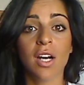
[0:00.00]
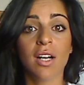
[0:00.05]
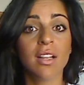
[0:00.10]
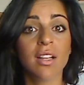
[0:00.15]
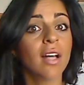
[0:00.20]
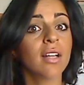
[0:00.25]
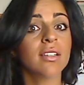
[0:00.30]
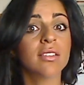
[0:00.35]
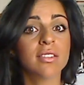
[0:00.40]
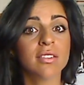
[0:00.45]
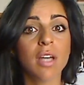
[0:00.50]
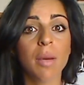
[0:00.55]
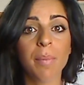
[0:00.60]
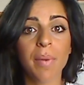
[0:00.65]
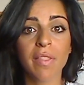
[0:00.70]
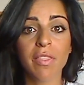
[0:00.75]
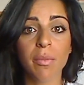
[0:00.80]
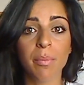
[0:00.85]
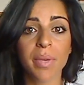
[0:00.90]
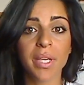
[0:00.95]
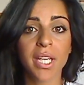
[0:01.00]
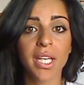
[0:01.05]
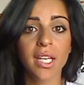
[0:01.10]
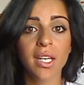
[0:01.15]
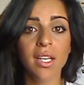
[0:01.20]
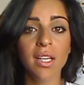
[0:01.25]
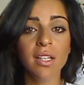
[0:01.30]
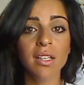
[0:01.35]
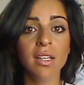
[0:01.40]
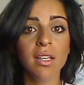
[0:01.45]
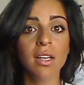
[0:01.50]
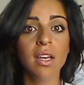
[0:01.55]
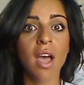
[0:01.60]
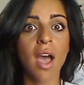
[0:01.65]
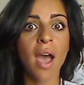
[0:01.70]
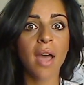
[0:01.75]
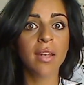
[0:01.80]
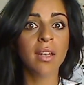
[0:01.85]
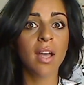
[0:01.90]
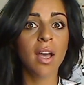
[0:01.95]
glottal stop at the beginning,
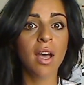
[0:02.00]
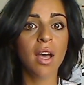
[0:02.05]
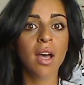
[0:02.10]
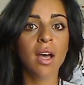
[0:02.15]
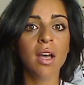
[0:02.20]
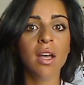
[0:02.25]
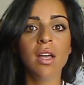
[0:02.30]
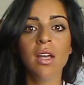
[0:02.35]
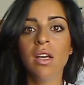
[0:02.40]
ana,